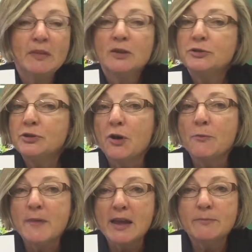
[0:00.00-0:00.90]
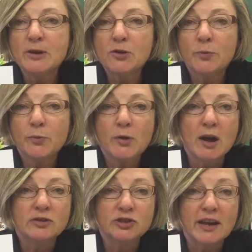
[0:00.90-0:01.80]
So maybe your
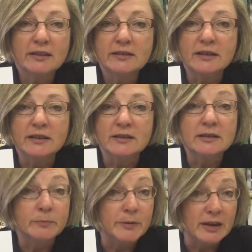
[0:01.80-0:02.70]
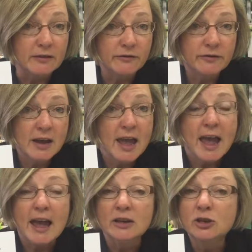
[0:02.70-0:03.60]
project is beef
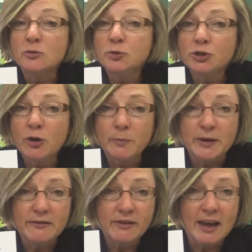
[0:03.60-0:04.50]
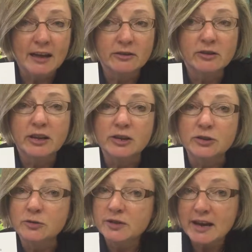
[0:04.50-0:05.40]
and you show beef cattle
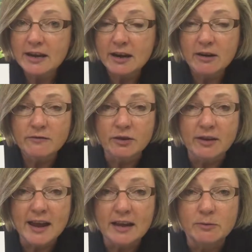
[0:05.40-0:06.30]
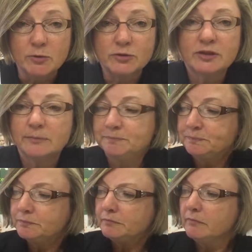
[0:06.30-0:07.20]
and you take care of your animals.
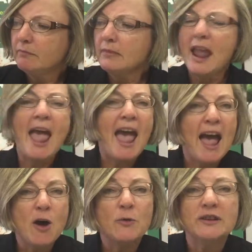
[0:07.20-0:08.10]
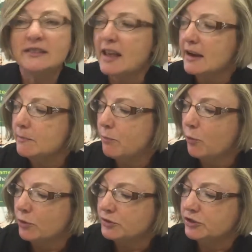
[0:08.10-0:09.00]
How is that
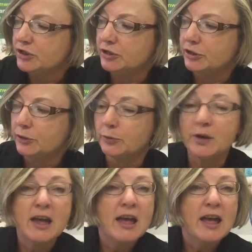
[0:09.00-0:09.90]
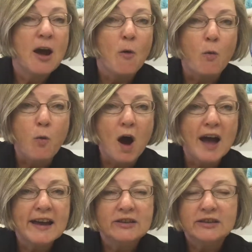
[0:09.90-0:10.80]
important to you?
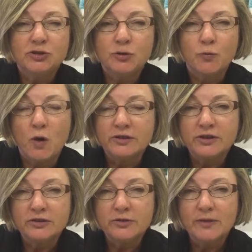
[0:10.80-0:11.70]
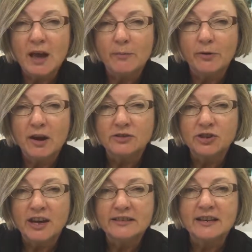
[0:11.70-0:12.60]
Why did you want to do that
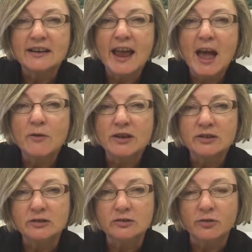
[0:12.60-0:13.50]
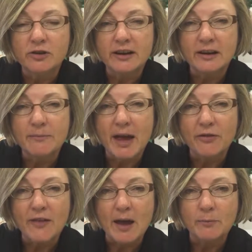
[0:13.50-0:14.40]
project, and how has learning
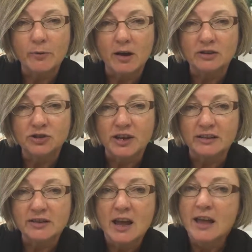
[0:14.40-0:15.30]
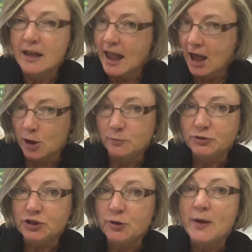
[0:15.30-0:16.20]
about that project
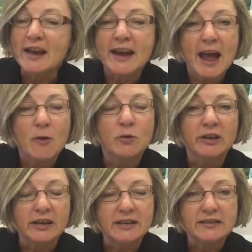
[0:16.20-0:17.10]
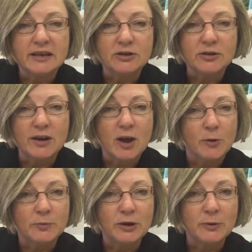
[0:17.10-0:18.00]
helped you, and how will it continue to
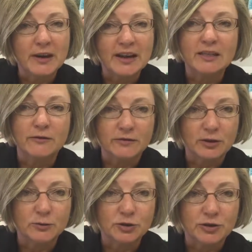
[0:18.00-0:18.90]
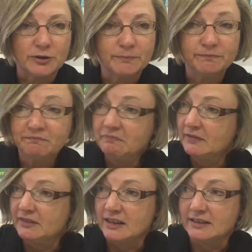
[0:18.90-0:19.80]
help you in the future?
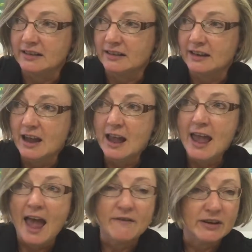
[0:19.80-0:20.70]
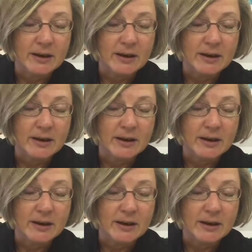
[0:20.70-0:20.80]
Does it have an